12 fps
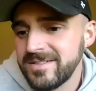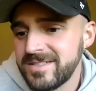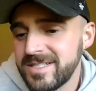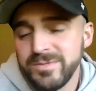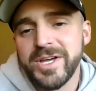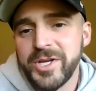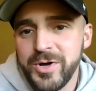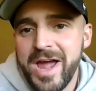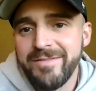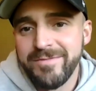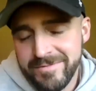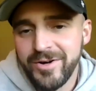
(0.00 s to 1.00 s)
Seems like you're
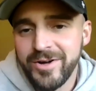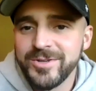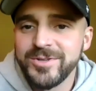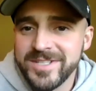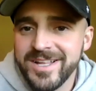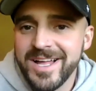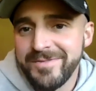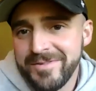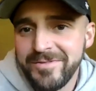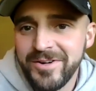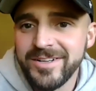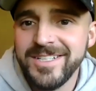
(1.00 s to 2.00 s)
having fun. Are you still having
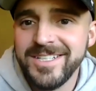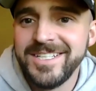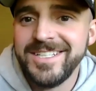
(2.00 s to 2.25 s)
fun?